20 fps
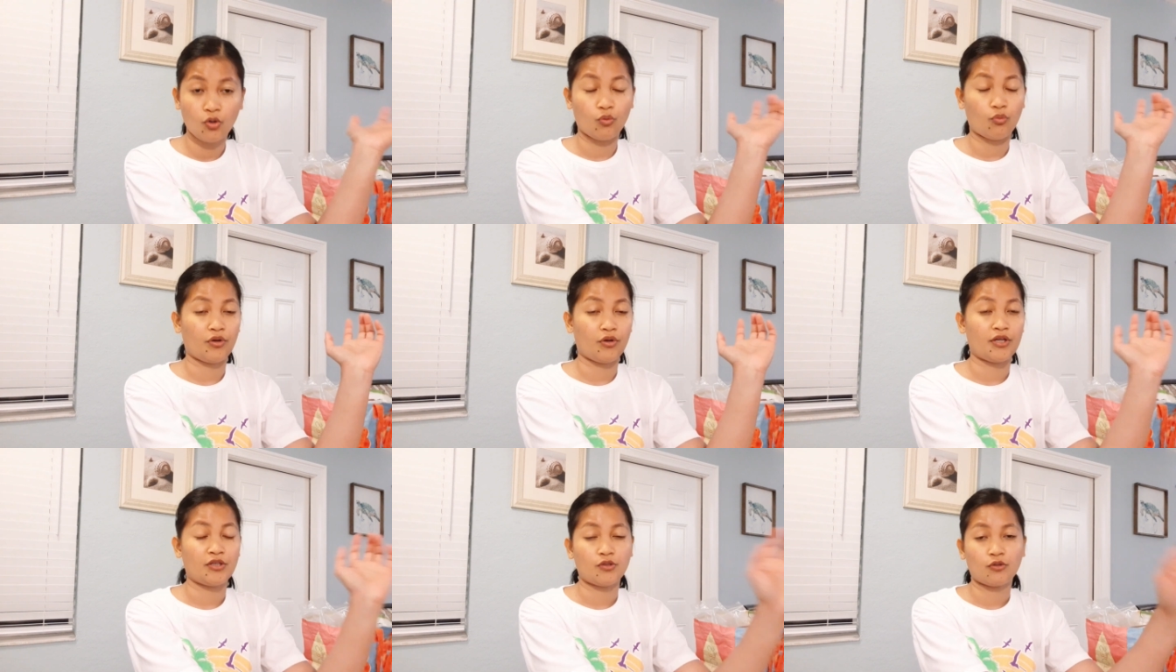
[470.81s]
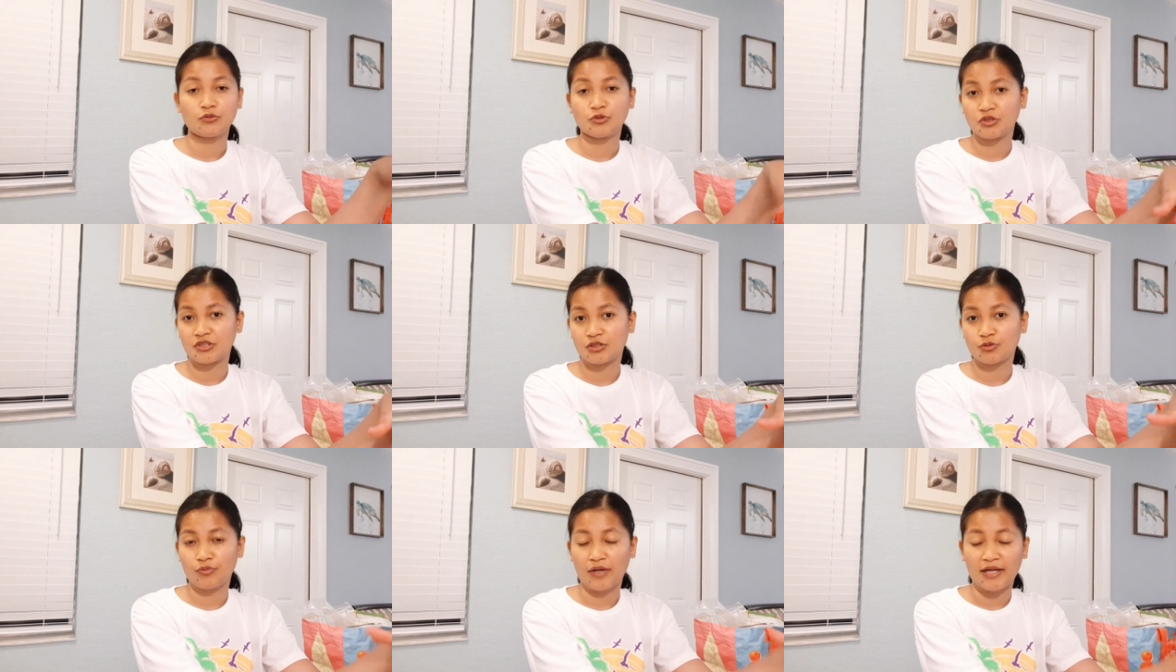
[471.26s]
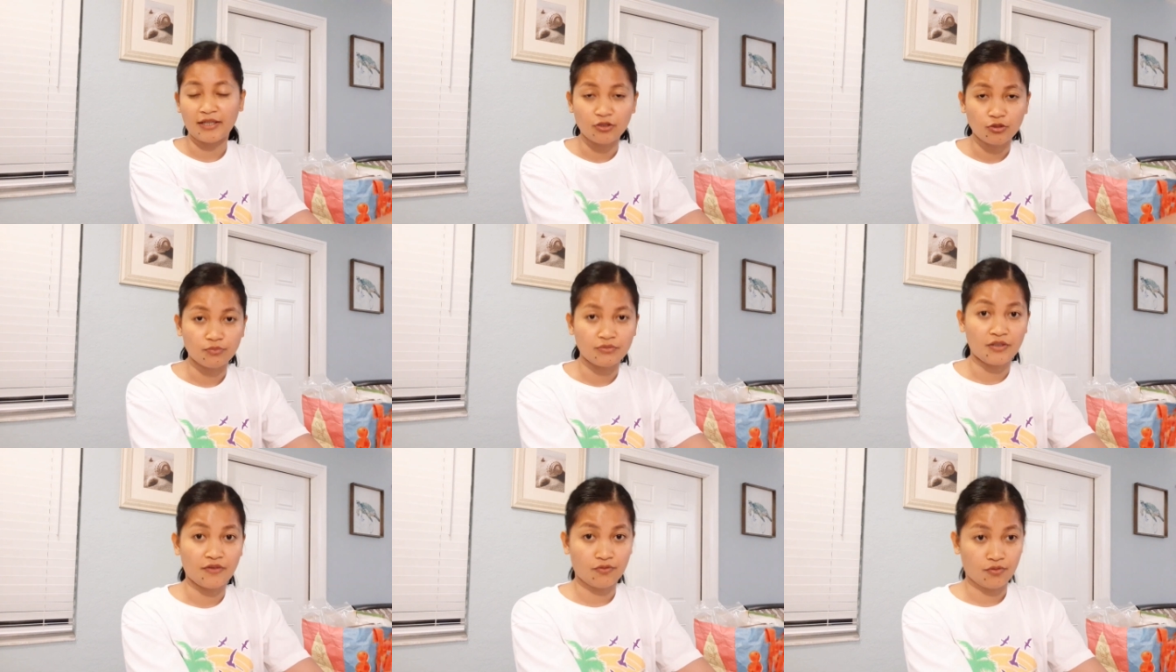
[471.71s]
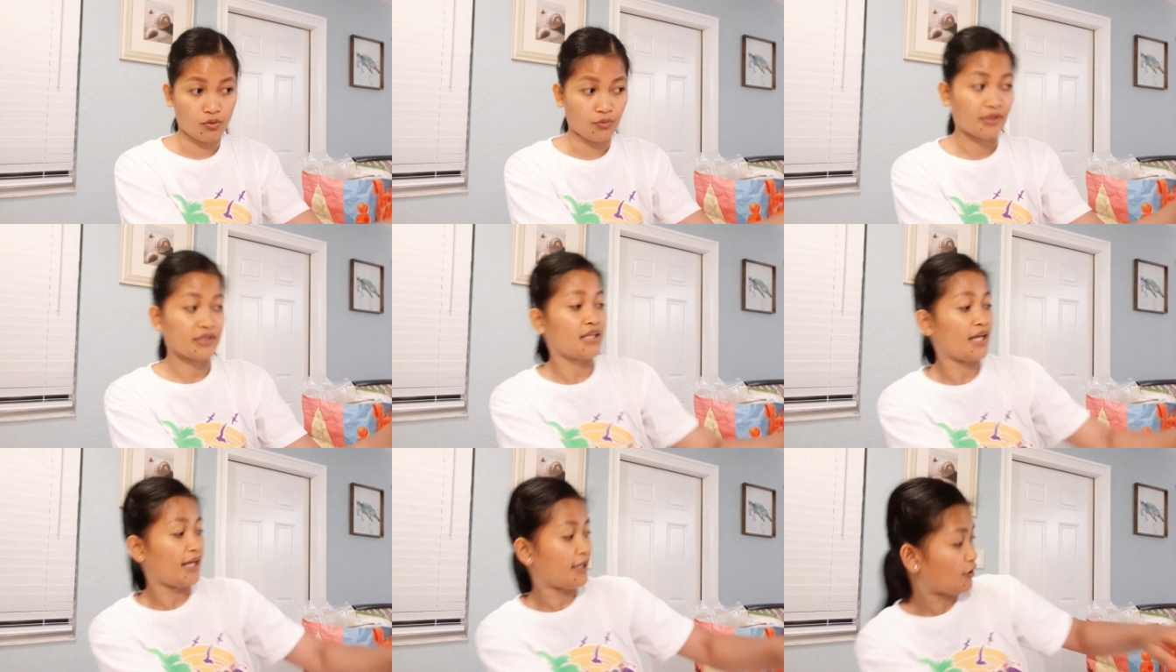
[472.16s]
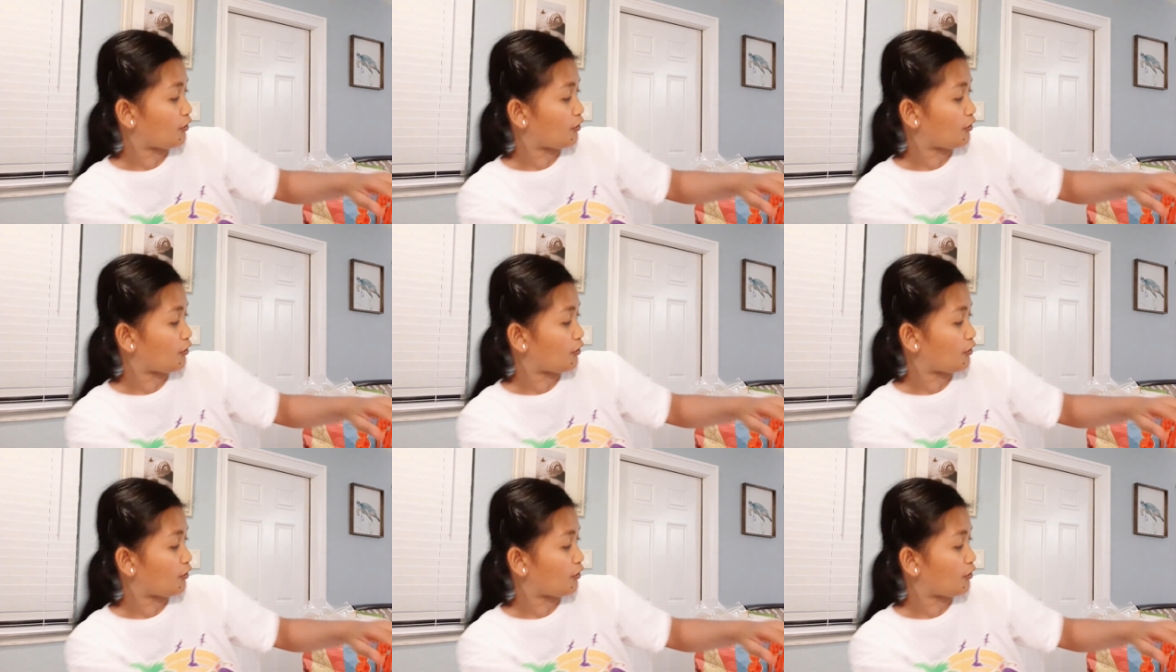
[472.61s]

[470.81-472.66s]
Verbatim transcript: where you don't just randomly throw it. And